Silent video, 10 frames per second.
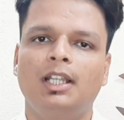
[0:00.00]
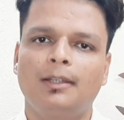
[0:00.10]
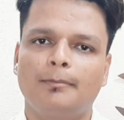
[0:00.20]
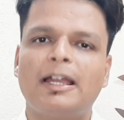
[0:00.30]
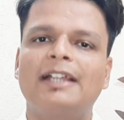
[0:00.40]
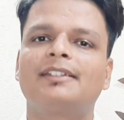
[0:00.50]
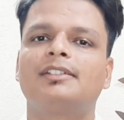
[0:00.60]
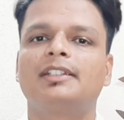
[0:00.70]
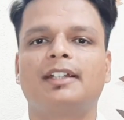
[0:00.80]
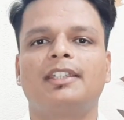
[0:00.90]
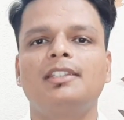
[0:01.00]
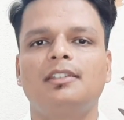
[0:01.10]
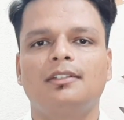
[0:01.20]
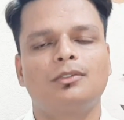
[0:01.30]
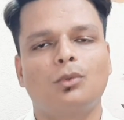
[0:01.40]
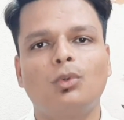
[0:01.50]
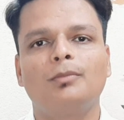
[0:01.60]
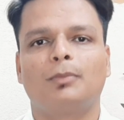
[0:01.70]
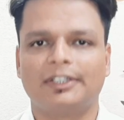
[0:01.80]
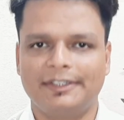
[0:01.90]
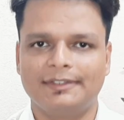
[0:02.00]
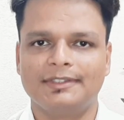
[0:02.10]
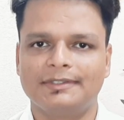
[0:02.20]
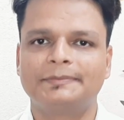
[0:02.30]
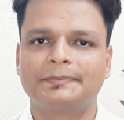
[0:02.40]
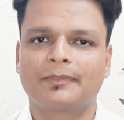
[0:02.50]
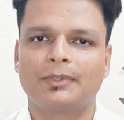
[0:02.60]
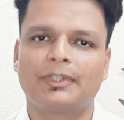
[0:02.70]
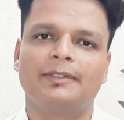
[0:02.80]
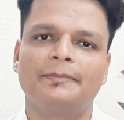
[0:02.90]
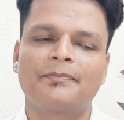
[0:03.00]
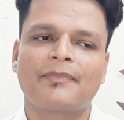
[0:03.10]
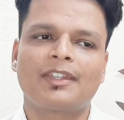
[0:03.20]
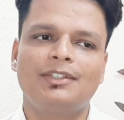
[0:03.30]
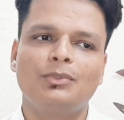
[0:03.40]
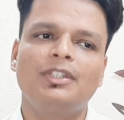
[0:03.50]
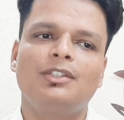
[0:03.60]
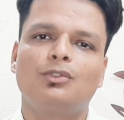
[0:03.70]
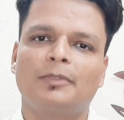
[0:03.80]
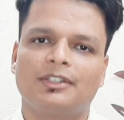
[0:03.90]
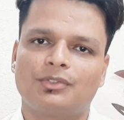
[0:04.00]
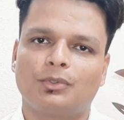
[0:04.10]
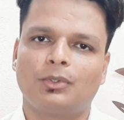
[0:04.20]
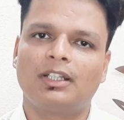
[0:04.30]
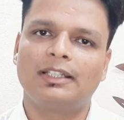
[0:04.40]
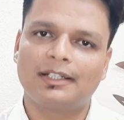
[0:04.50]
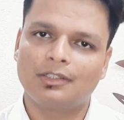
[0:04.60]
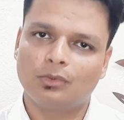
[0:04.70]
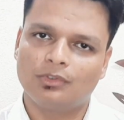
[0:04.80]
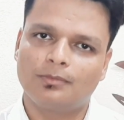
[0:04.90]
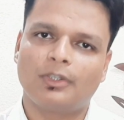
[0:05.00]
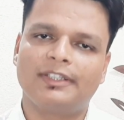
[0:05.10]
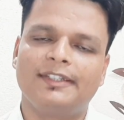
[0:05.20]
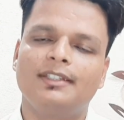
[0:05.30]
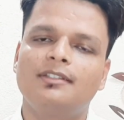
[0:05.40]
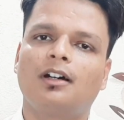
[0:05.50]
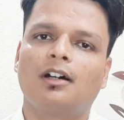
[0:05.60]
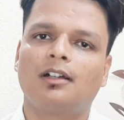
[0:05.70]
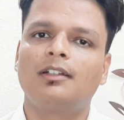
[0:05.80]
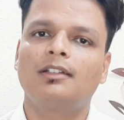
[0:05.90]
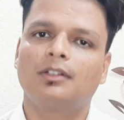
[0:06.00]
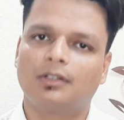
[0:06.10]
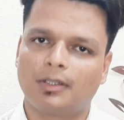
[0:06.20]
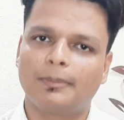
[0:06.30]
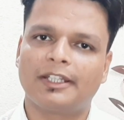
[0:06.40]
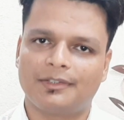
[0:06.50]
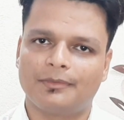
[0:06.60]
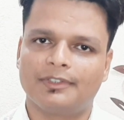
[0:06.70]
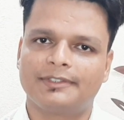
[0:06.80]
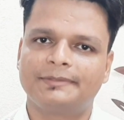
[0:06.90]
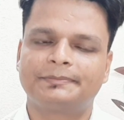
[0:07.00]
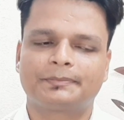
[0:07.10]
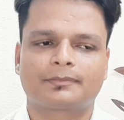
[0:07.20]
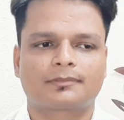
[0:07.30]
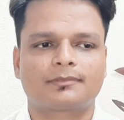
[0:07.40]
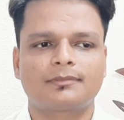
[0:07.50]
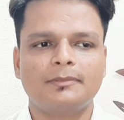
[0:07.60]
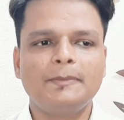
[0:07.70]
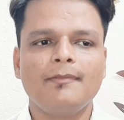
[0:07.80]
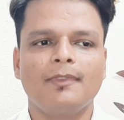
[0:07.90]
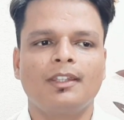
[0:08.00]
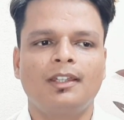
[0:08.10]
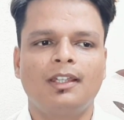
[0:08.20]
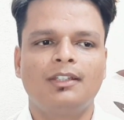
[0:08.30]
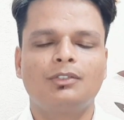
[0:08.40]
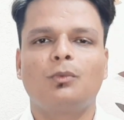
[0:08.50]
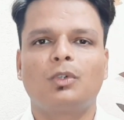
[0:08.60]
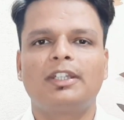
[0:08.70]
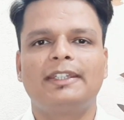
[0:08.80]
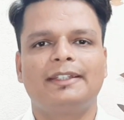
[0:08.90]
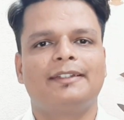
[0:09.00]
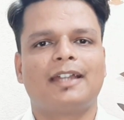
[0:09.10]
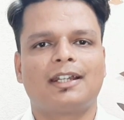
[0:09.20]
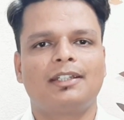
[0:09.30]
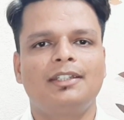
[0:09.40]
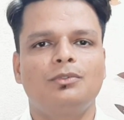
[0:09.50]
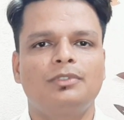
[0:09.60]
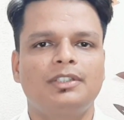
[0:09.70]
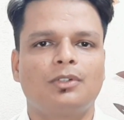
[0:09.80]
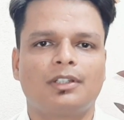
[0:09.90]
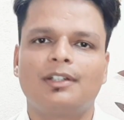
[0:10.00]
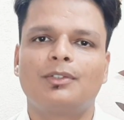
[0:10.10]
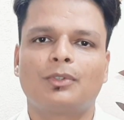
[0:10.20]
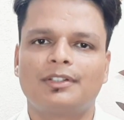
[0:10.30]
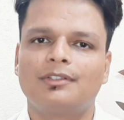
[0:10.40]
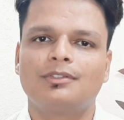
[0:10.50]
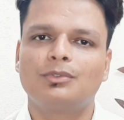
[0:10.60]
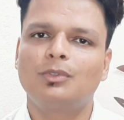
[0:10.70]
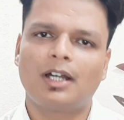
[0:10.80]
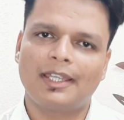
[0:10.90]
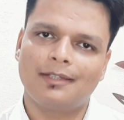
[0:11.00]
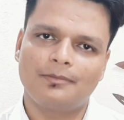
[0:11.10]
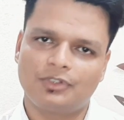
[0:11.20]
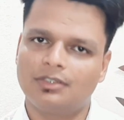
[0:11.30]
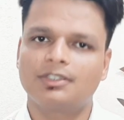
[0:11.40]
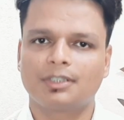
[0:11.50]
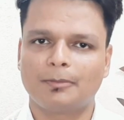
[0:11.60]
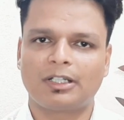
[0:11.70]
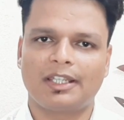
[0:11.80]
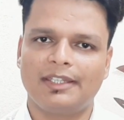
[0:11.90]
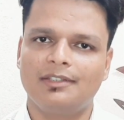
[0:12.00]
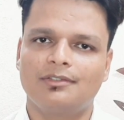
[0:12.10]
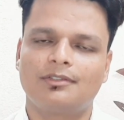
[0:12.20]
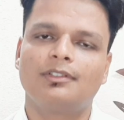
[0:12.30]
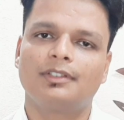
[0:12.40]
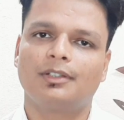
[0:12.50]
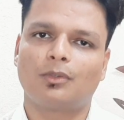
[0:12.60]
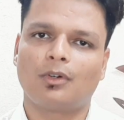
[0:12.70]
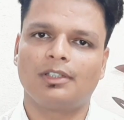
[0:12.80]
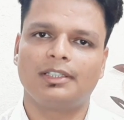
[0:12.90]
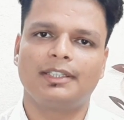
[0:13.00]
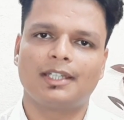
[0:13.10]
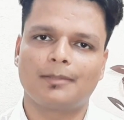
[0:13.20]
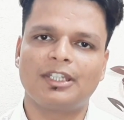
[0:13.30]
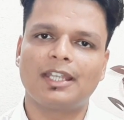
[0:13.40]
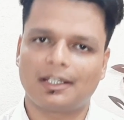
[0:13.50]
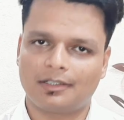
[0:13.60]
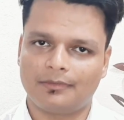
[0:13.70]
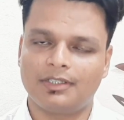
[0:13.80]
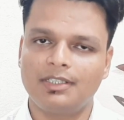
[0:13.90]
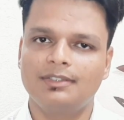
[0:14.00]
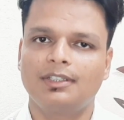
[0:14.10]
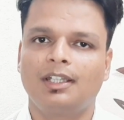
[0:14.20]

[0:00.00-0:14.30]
banks design their own policies. Okay, you need to make sure that those policies are complied with. So what exactly do the concurrent auditors do? I have just summarized all the activities,